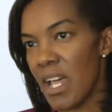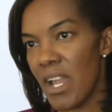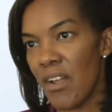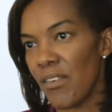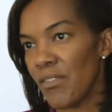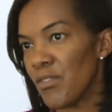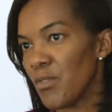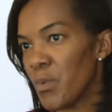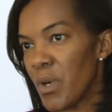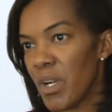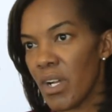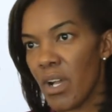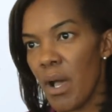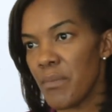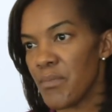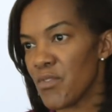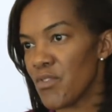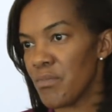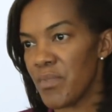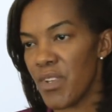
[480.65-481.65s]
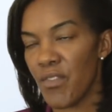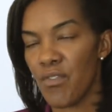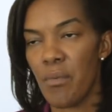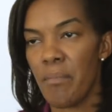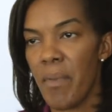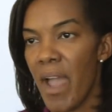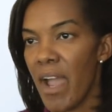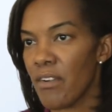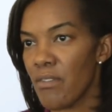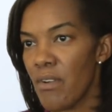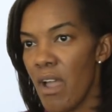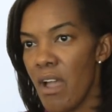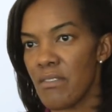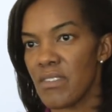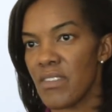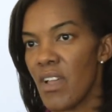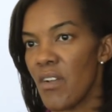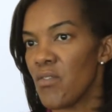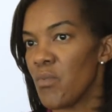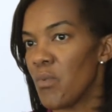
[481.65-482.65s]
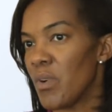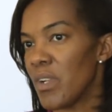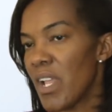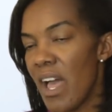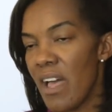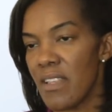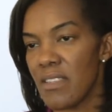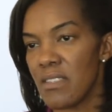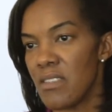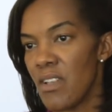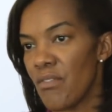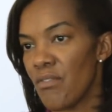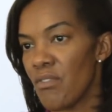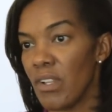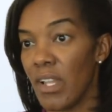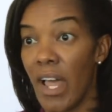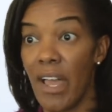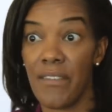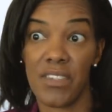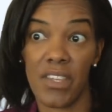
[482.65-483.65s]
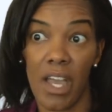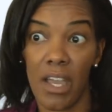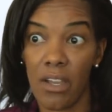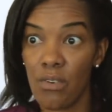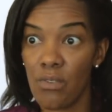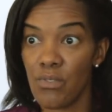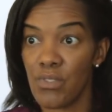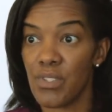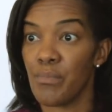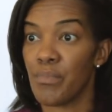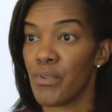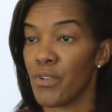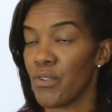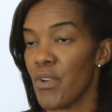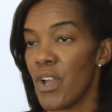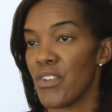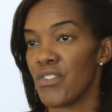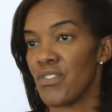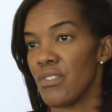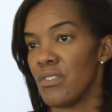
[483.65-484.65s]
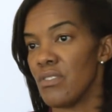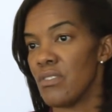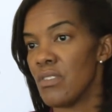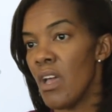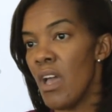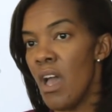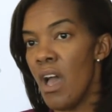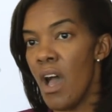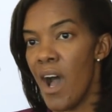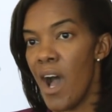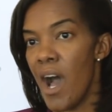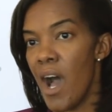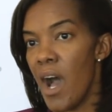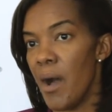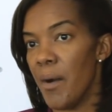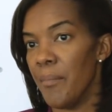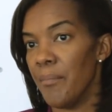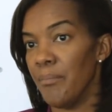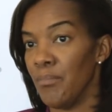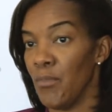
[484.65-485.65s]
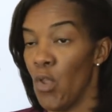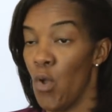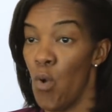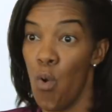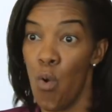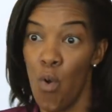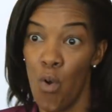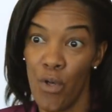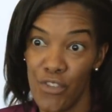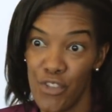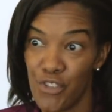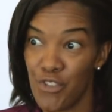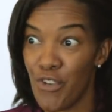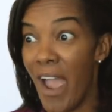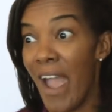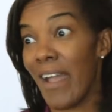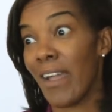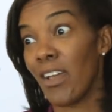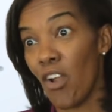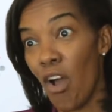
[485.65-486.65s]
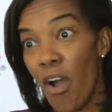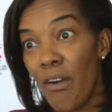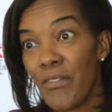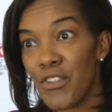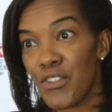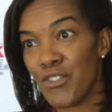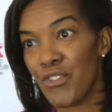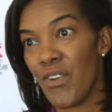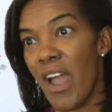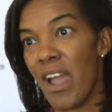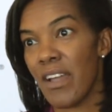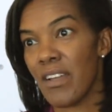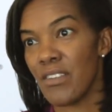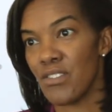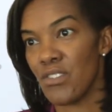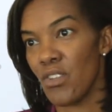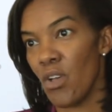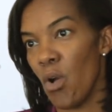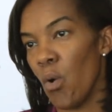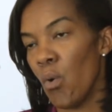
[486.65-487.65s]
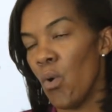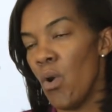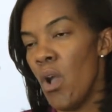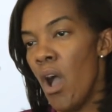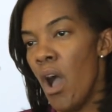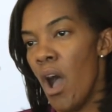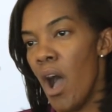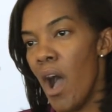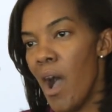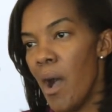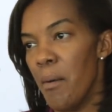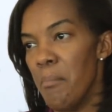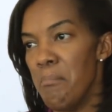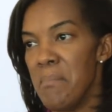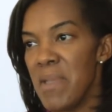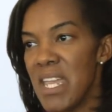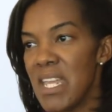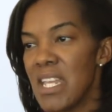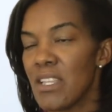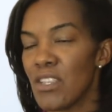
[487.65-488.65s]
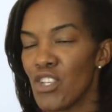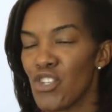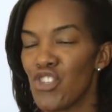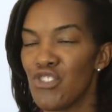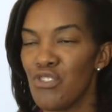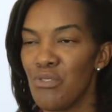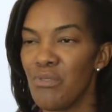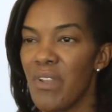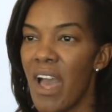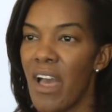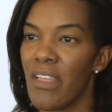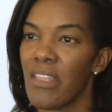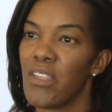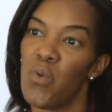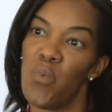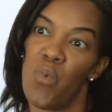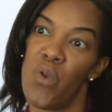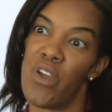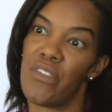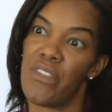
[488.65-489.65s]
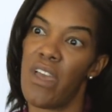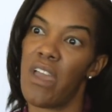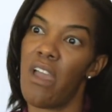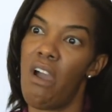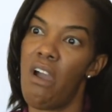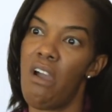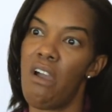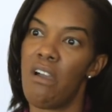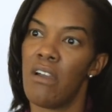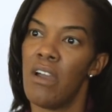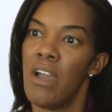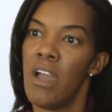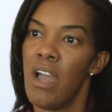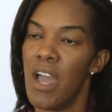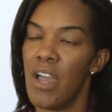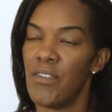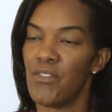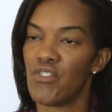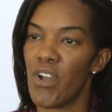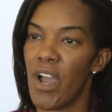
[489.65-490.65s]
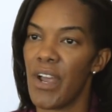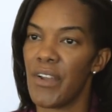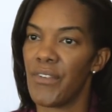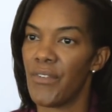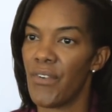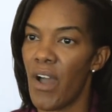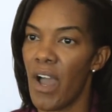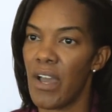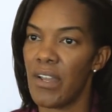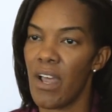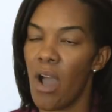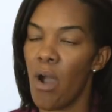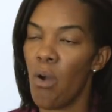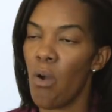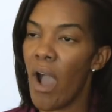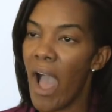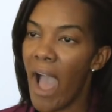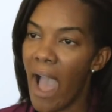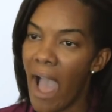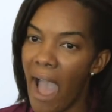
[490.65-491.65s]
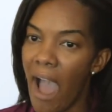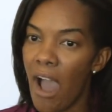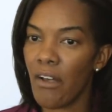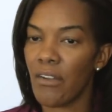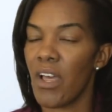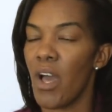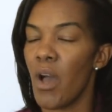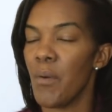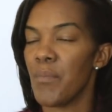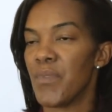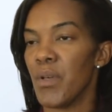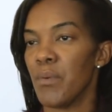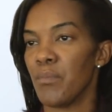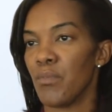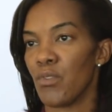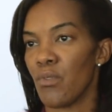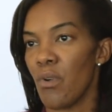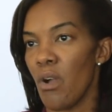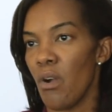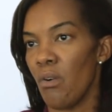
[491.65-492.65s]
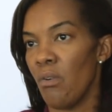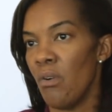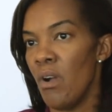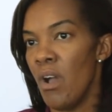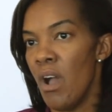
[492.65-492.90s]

that everyone comes from different backgrounds, everyone has different life cycles and progressions um, on the track and off the track, and so um, meeting the student athlete where they are and trying to find out how to help them grow.